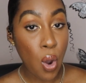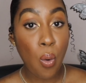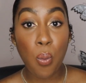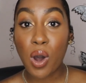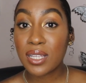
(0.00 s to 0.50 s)

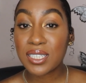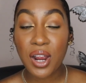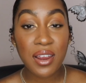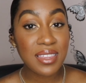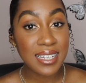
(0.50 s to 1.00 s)
What
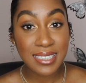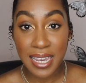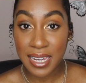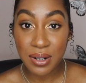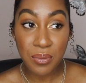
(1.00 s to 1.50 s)
are they
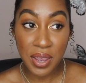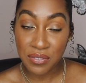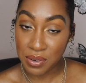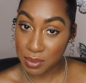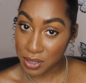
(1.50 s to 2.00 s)
taking away
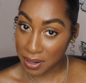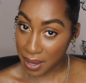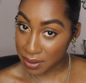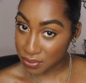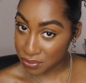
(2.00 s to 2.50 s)
from your
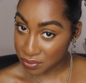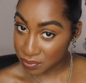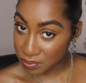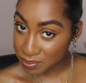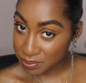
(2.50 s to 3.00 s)
life?
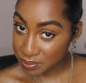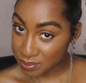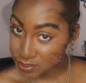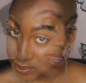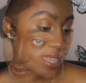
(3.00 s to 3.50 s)

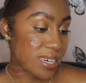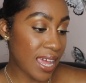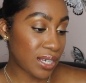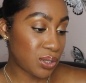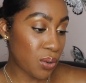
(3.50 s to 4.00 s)
The
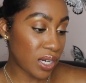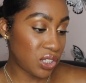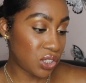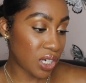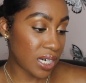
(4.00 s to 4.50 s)
next
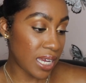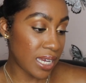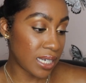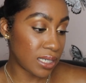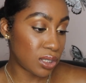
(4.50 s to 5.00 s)
question
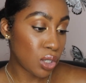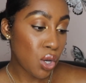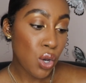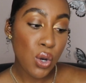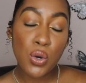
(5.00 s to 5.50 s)
is,
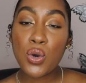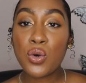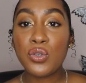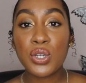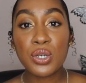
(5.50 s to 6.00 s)

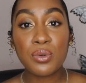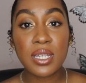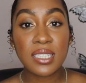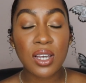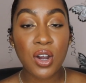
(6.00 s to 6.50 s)
who do you
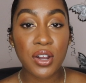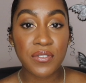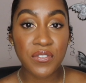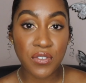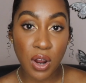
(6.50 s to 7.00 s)
need to
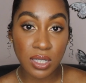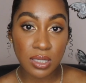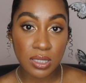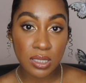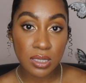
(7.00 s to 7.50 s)

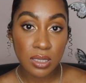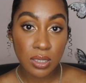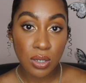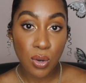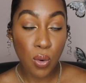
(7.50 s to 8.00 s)
confront
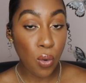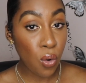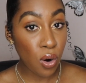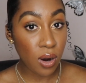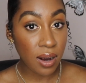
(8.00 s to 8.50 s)

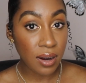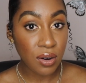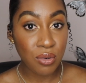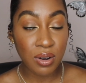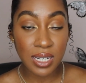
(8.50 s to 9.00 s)

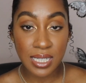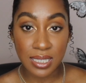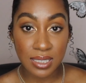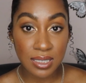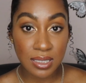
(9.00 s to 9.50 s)
or
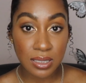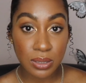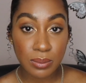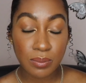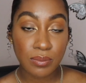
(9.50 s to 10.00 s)
release?